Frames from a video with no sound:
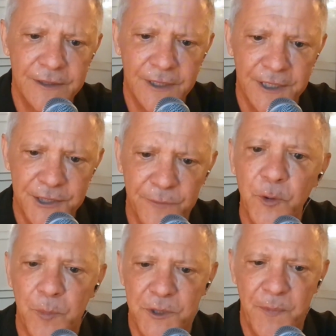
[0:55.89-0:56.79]
a
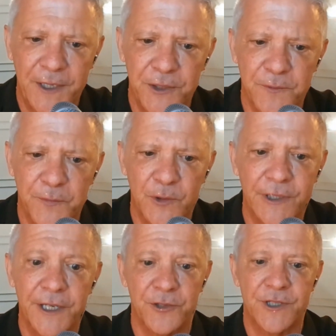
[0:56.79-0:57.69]
different perspective for
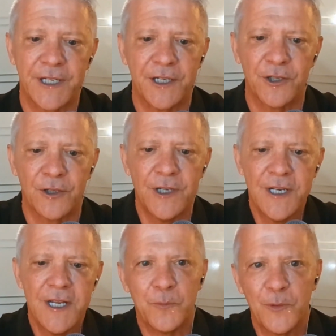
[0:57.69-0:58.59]
leaders to hear
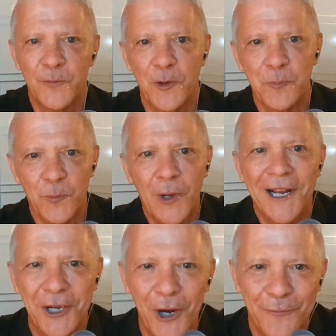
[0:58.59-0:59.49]
from what
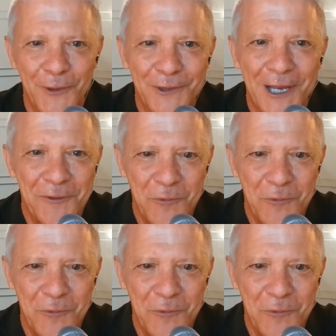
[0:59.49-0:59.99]
I call frontline